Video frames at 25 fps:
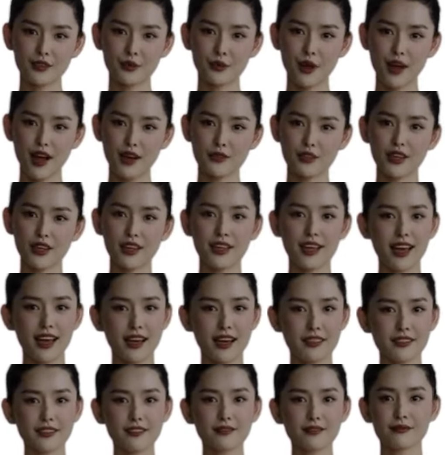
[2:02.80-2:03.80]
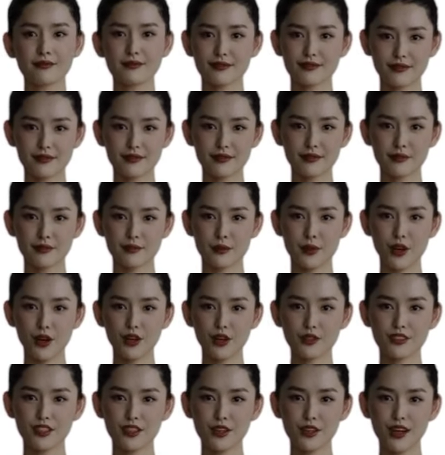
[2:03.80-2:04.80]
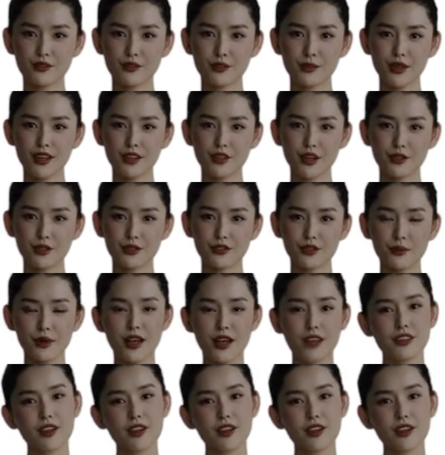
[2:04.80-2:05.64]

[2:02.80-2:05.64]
on to investments in Asia might be worth considering.